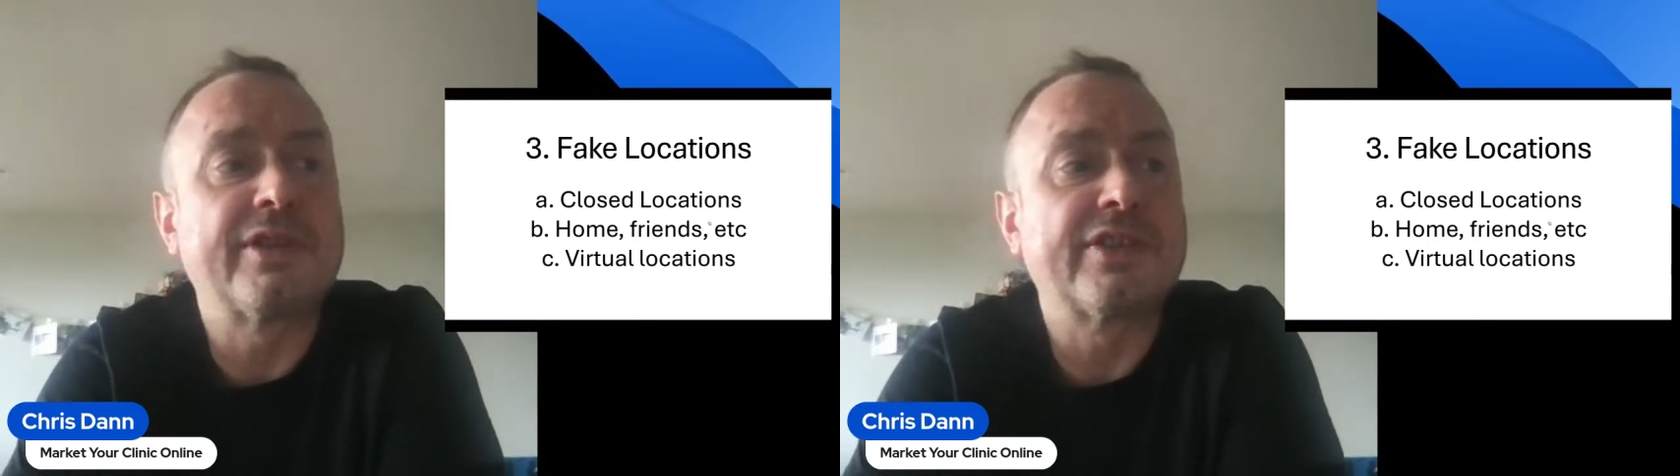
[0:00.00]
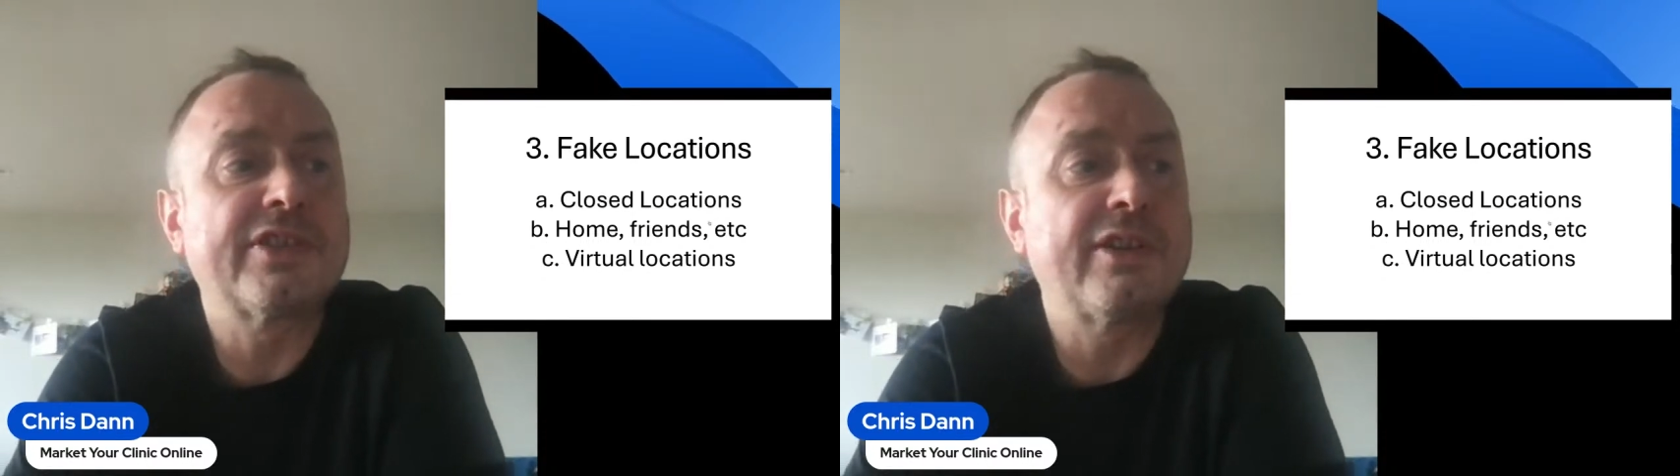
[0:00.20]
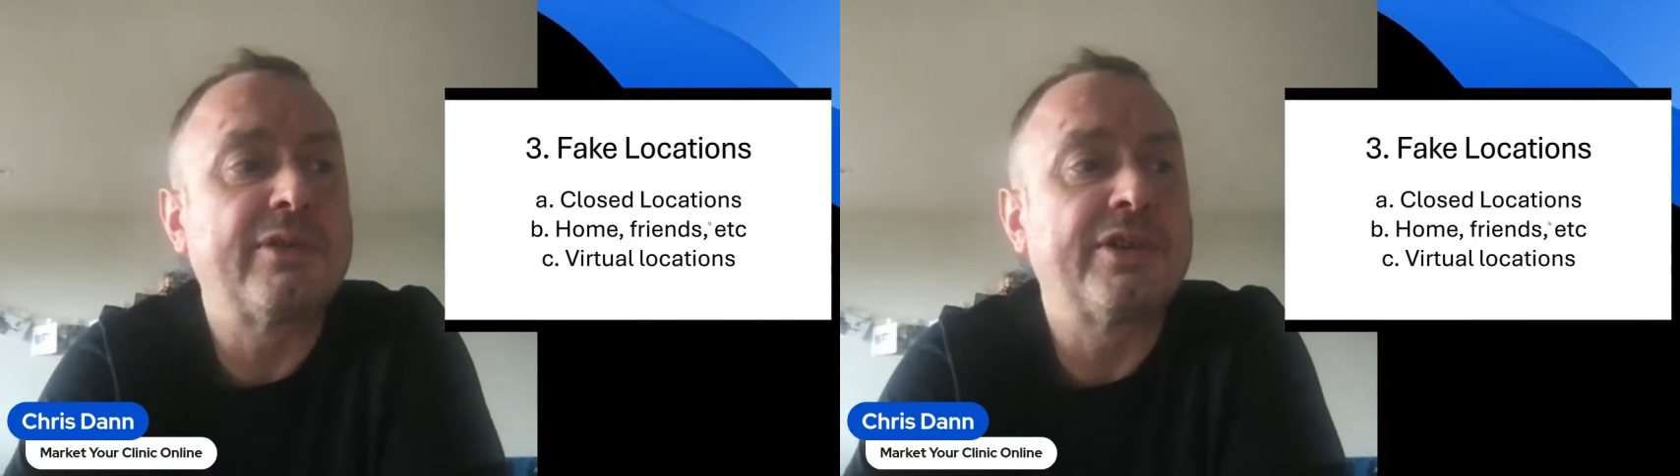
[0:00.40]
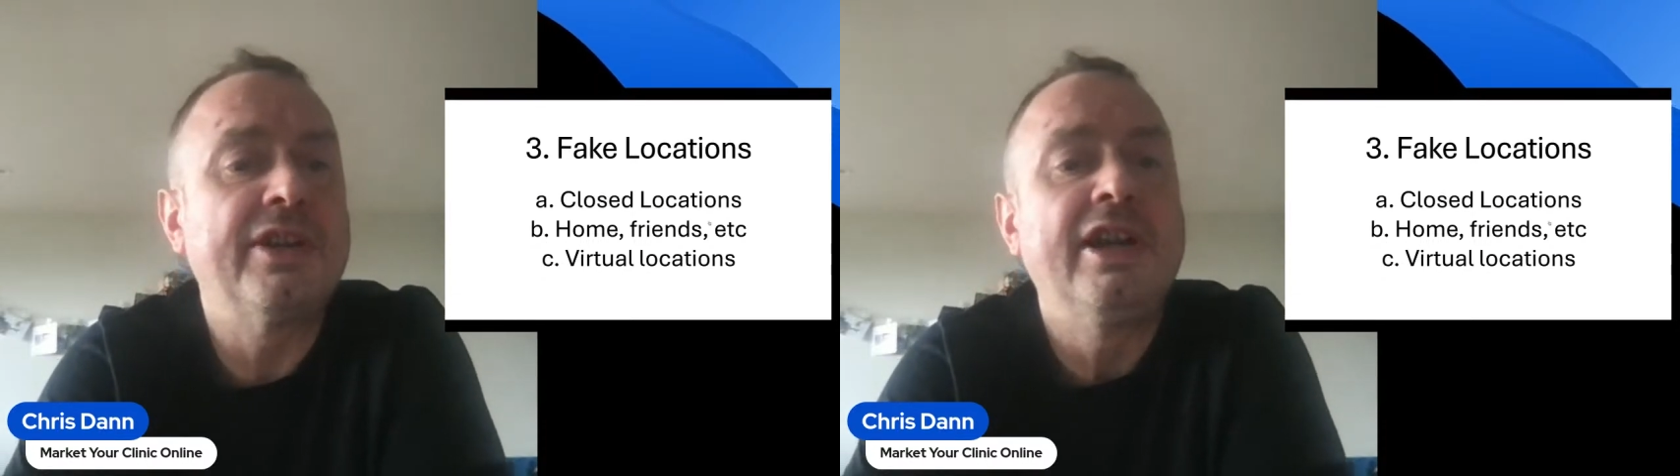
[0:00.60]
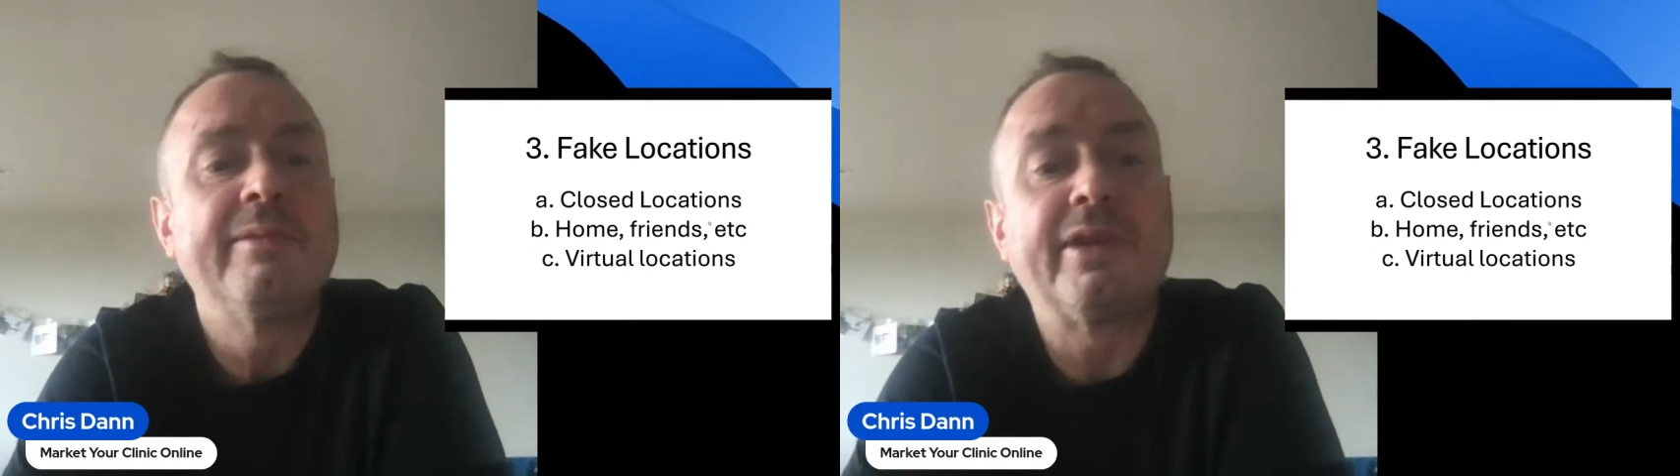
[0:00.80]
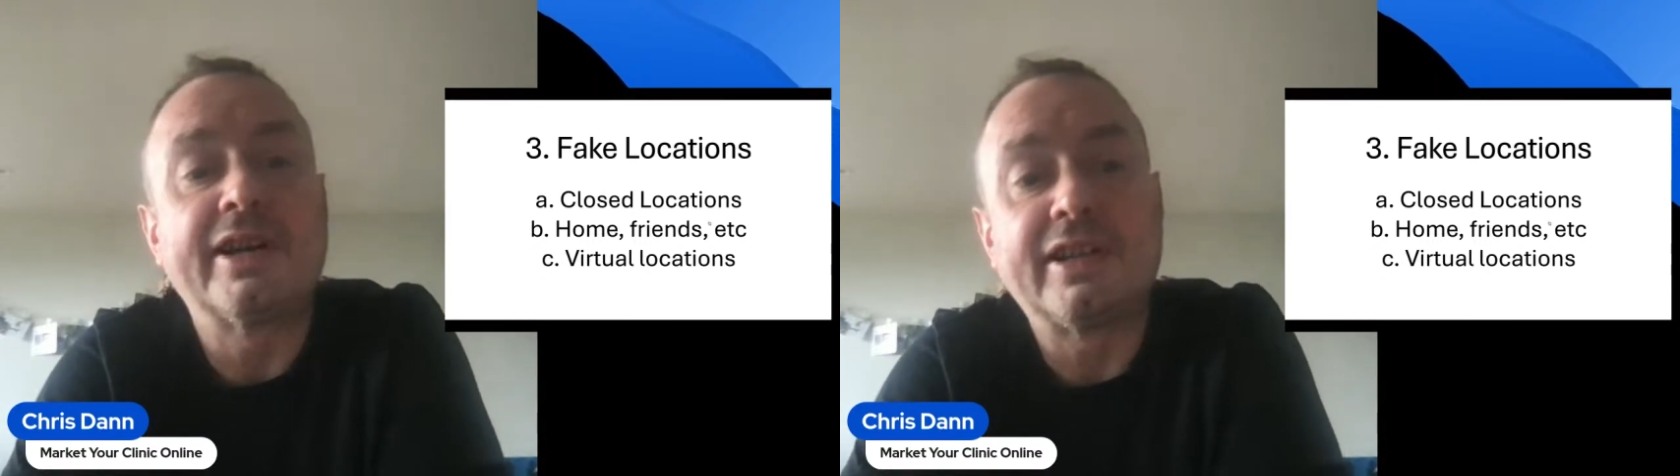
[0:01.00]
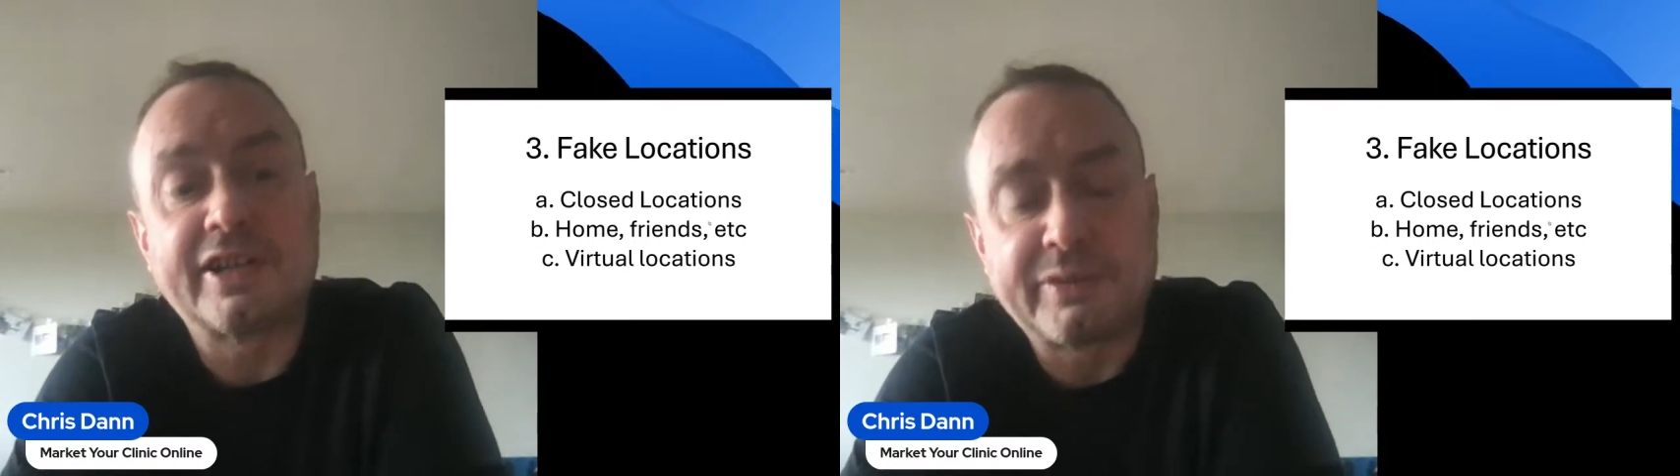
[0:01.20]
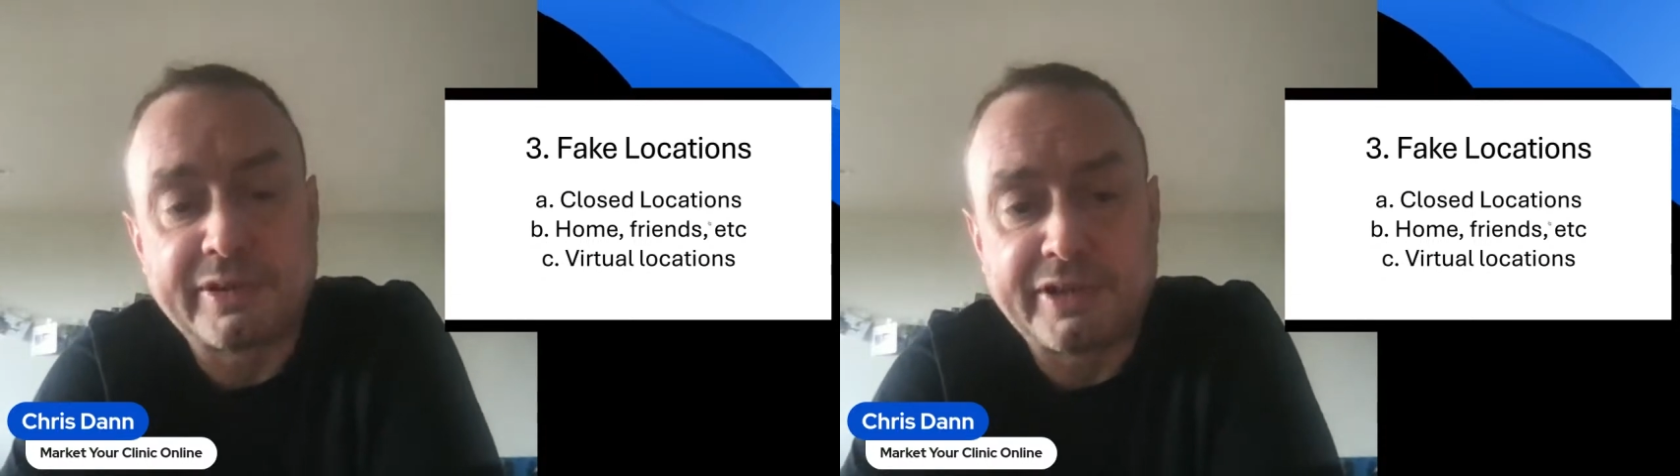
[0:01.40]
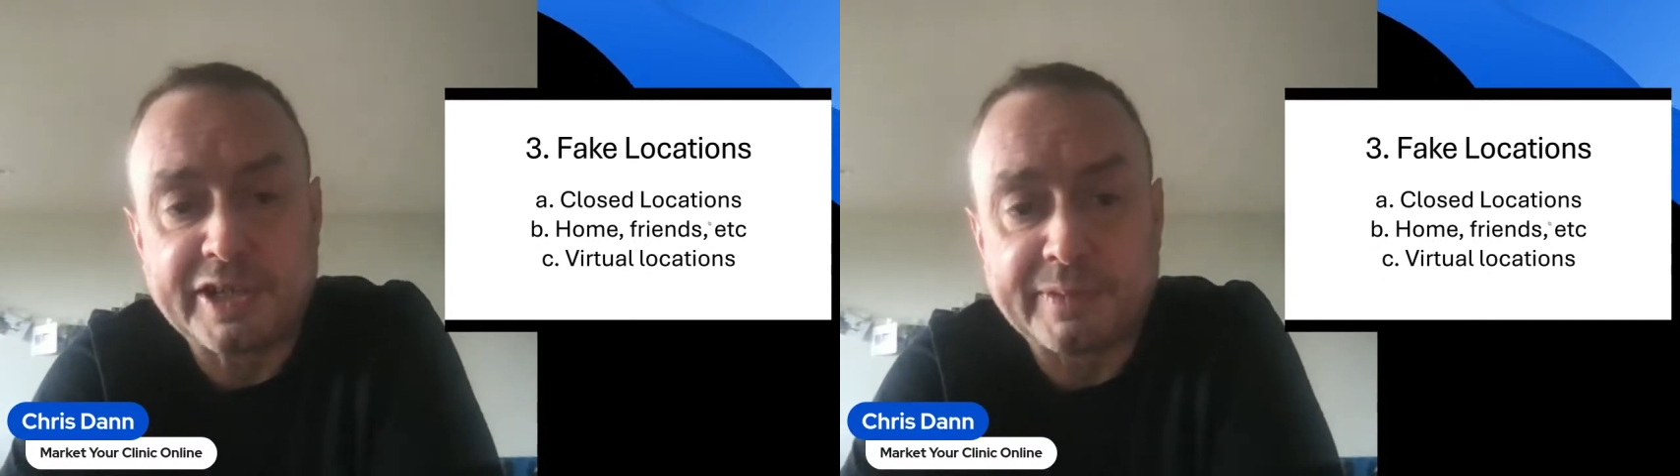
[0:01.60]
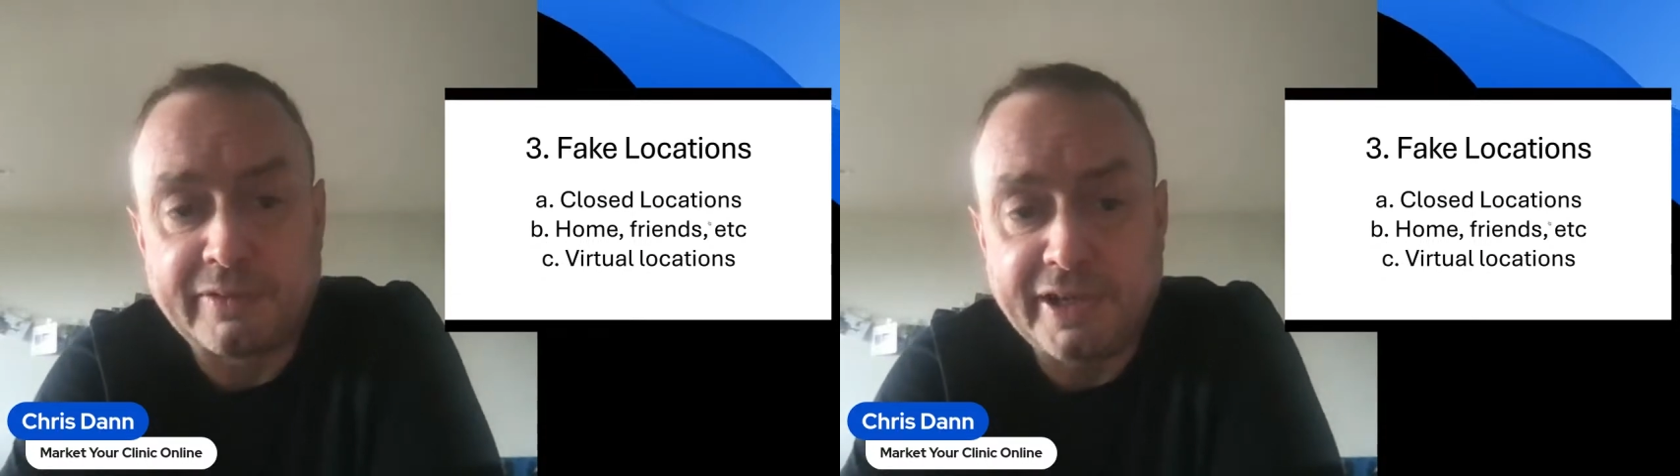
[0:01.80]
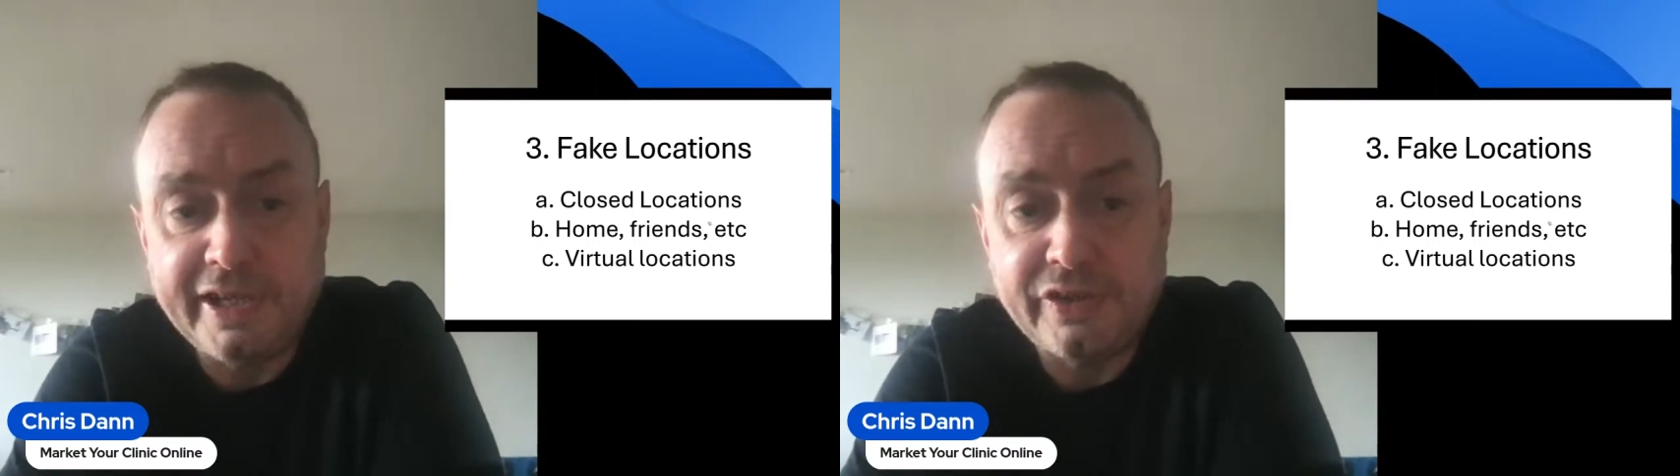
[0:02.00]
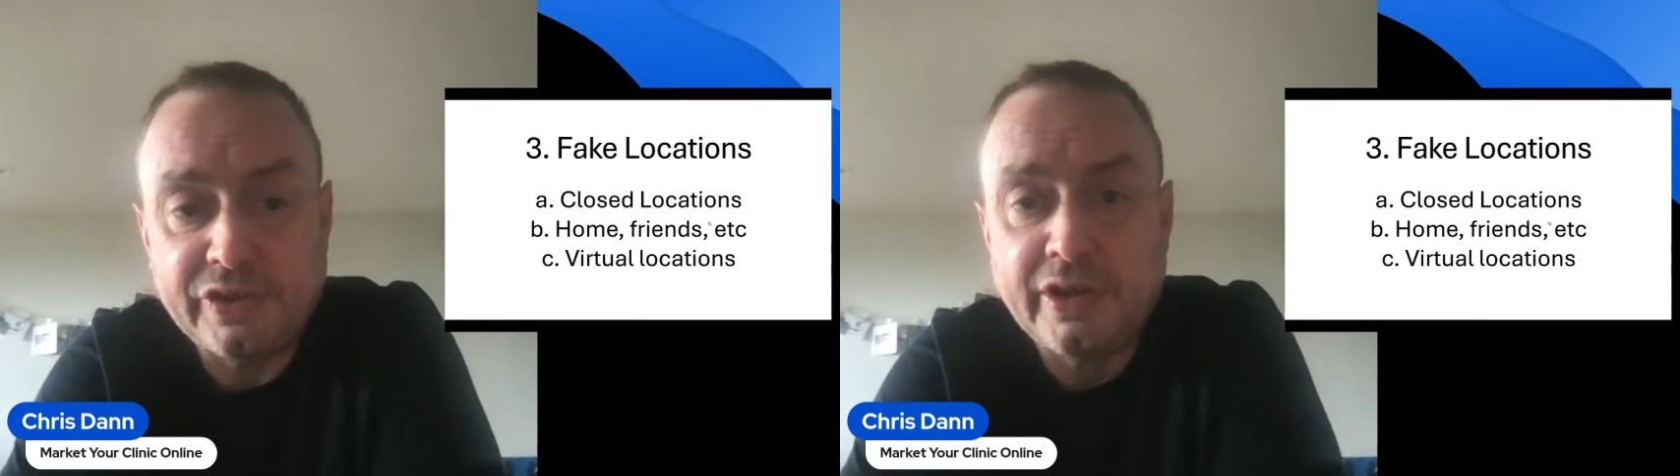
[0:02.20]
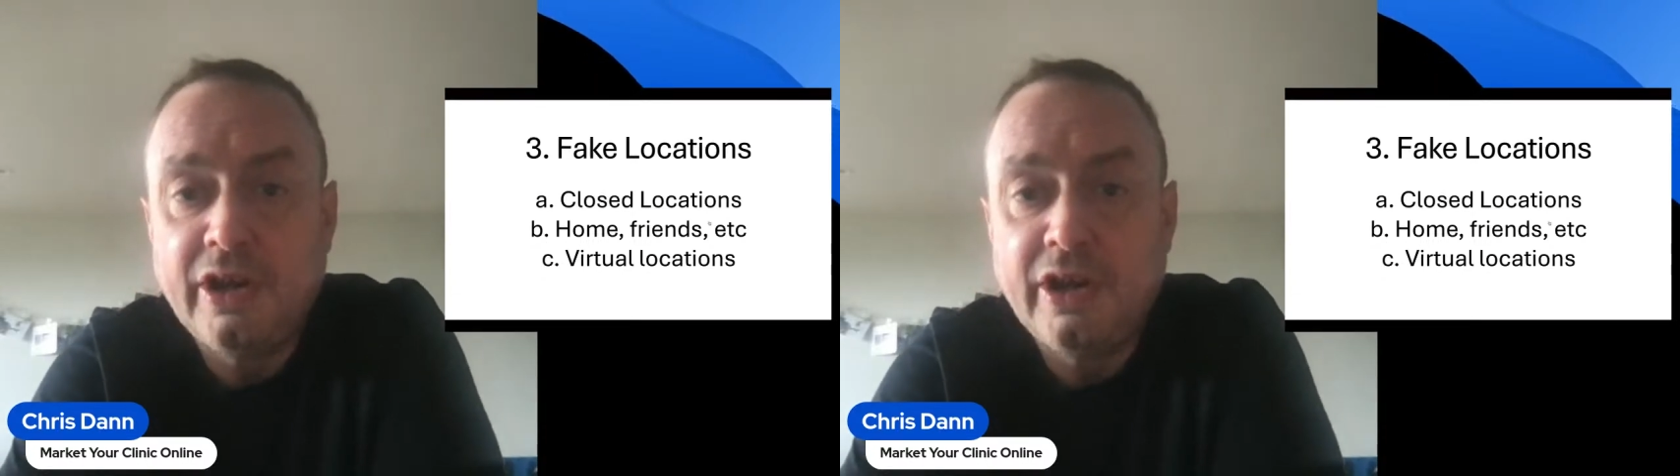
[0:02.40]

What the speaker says: so on, but I'd like to increase my reach.